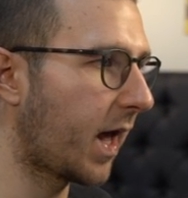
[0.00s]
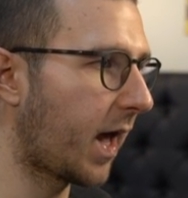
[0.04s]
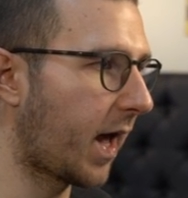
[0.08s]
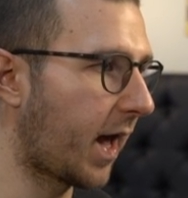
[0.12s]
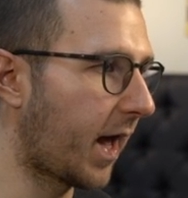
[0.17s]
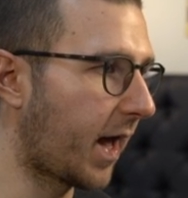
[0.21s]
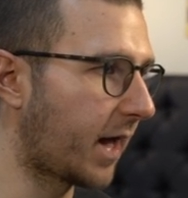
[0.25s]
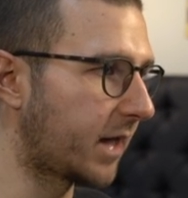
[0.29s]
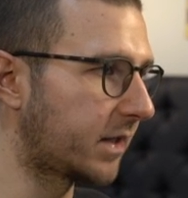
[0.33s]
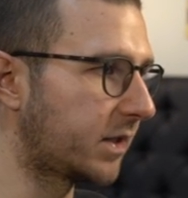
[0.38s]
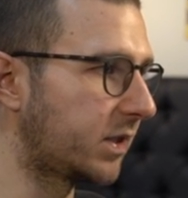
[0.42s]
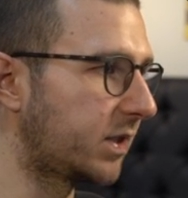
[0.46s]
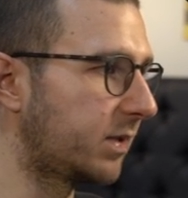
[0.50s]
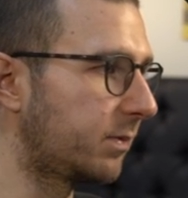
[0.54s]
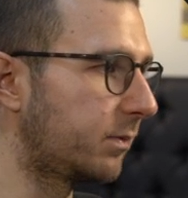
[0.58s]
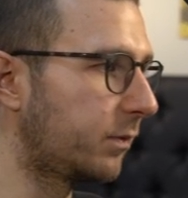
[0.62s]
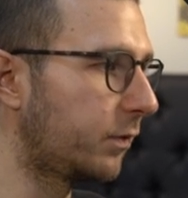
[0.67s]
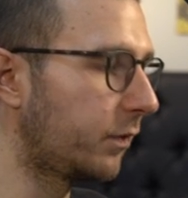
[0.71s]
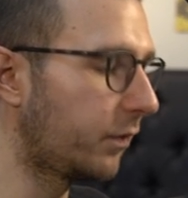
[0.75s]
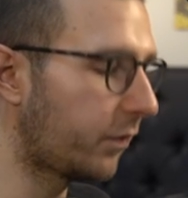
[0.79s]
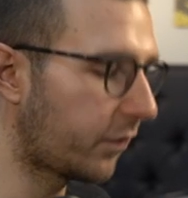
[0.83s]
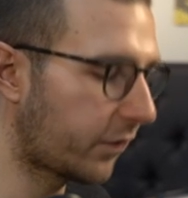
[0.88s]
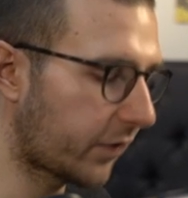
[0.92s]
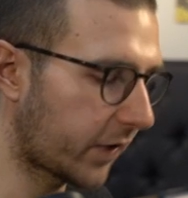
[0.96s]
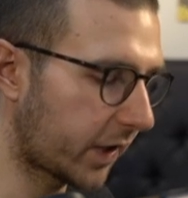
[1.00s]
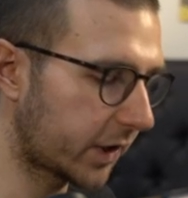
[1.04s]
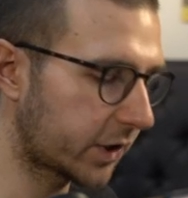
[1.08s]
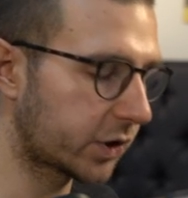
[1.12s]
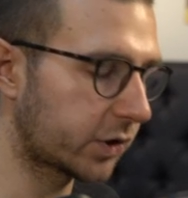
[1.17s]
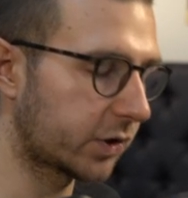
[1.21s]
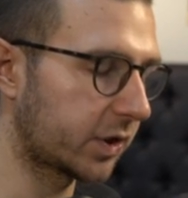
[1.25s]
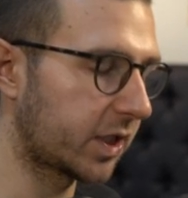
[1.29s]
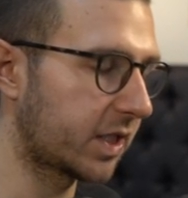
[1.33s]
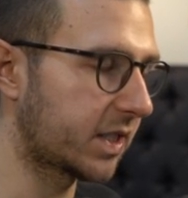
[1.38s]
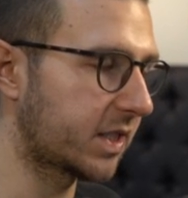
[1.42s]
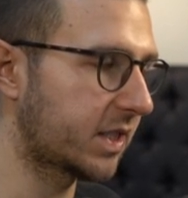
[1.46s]
And the move
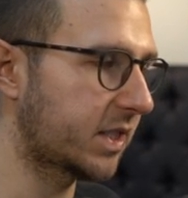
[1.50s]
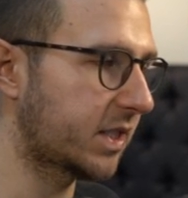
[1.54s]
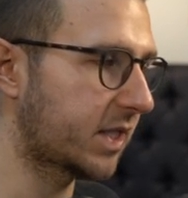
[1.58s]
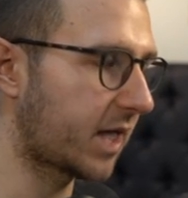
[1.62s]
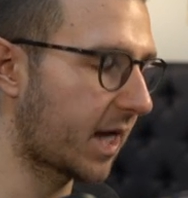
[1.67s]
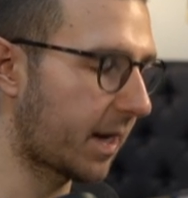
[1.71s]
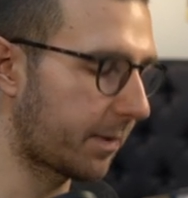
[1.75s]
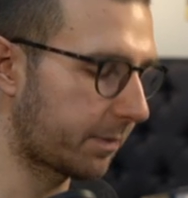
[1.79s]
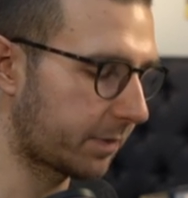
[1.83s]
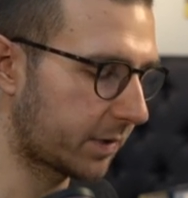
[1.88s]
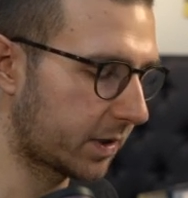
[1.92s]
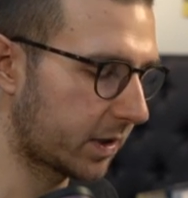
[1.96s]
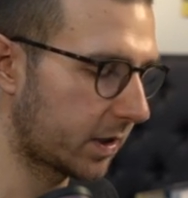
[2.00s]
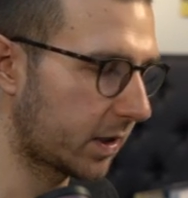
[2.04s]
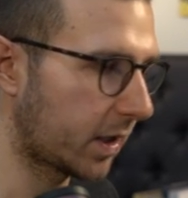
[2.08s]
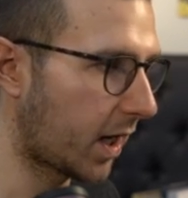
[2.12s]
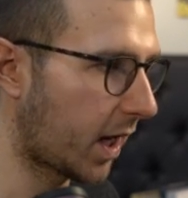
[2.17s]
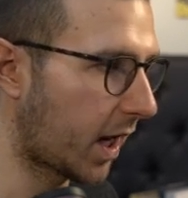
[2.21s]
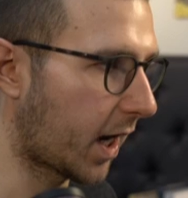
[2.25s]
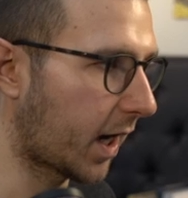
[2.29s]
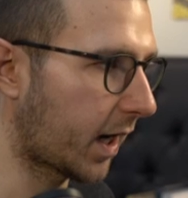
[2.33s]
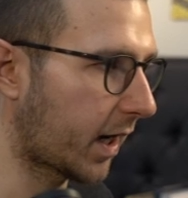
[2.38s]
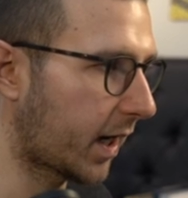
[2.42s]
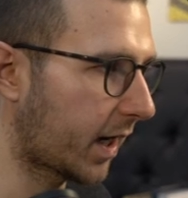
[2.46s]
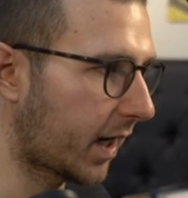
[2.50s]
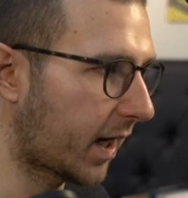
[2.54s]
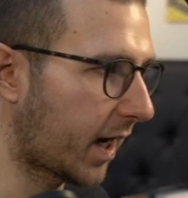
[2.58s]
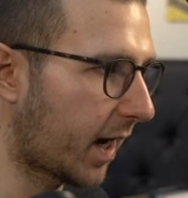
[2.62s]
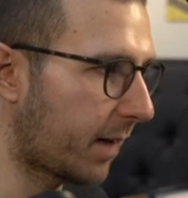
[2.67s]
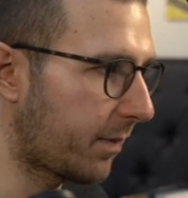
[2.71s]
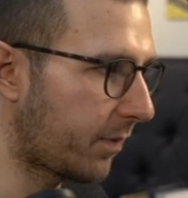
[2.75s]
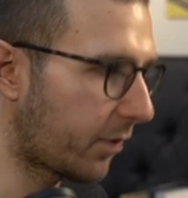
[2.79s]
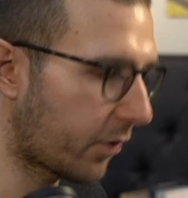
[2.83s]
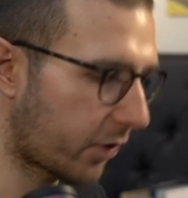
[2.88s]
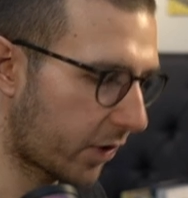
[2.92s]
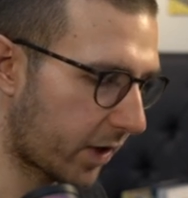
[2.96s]
function accept a
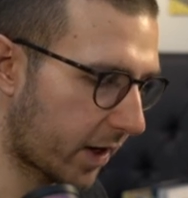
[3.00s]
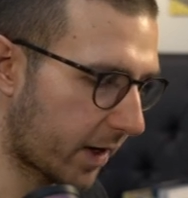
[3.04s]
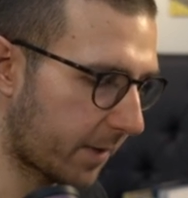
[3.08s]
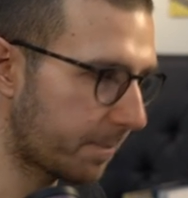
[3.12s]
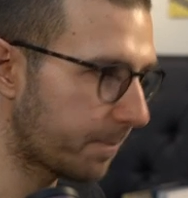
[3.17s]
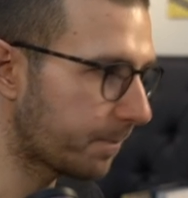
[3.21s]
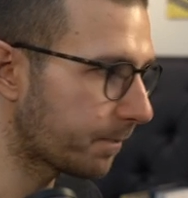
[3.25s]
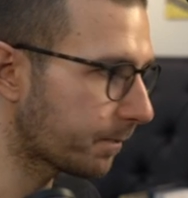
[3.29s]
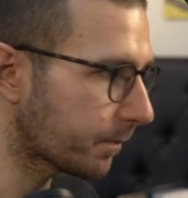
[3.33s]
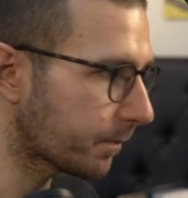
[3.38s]
camera